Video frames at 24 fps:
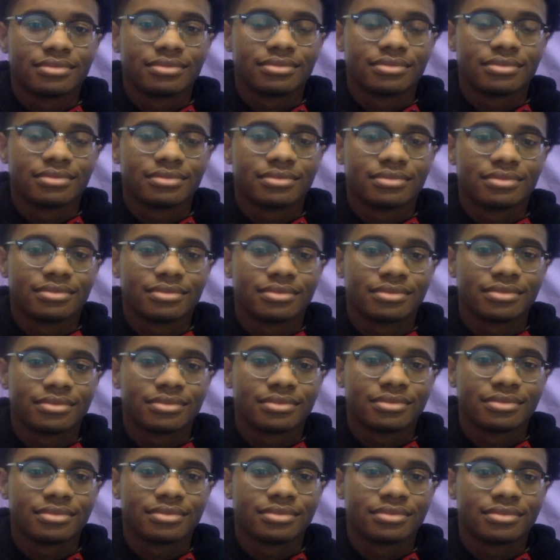
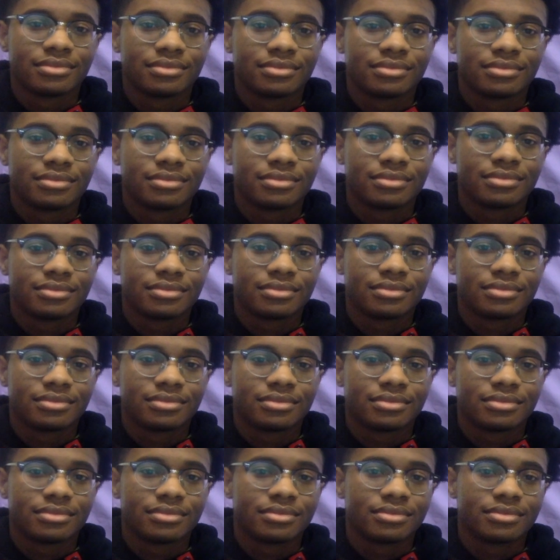
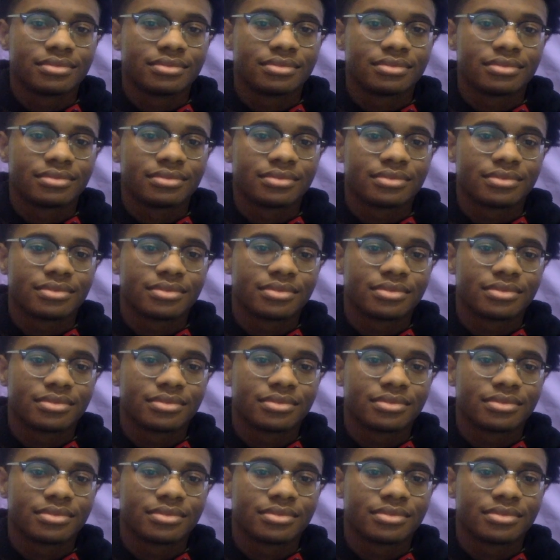This person isn't speaking.